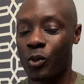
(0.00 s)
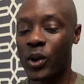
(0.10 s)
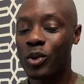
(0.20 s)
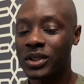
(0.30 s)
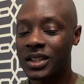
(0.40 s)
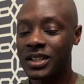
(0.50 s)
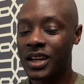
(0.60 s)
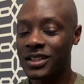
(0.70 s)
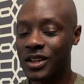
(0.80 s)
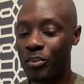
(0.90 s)
We will
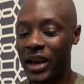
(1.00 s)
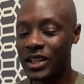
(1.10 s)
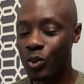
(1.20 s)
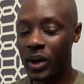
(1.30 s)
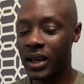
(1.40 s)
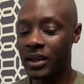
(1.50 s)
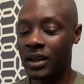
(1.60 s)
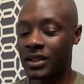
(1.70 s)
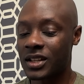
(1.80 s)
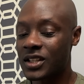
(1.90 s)
discuss the best way
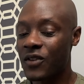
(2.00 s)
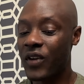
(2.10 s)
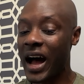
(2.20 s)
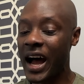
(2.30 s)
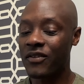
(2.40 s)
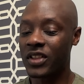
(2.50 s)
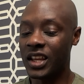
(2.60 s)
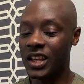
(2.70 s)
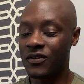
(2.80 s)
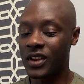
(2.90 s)
to survive the
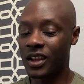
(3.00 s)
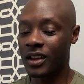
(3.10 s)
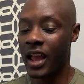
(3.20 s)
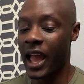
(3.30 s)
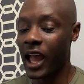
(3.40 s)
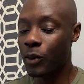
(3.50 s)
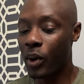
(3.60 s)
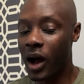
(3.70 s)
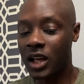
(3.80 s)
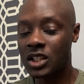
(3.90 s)
evening and
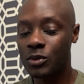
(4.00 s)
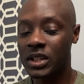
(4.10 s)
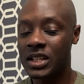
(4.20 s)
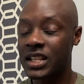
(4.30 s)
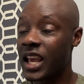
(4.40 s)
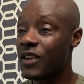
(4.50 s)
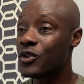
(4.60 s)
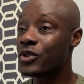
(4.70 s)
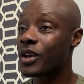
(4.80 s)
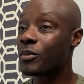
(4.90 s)
possibly save
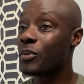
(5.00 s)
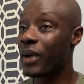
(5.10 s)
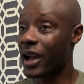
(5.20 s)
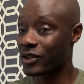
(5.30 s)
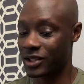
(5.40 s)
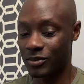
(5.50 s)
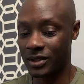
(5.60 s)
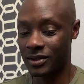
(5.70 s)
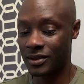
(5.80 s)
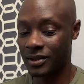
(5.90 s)
you some
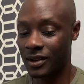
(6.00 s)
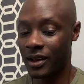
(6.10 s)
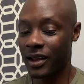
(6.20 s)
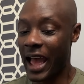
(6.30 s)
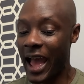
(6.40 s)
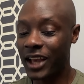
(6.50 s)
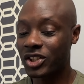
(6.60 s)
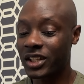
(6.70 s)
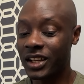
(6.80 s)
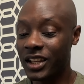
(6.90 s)
embarrassment.
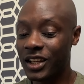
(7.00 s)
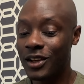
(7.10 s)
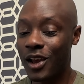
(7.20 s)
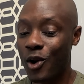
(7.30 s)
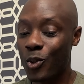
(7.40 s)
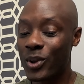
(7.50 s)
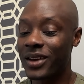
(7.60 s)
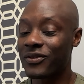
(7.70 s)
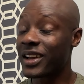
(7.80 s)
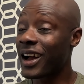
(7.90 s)
Ashley E., we
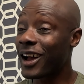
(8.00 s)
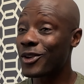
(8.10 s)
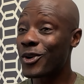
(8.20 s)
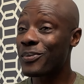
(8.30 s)
have got your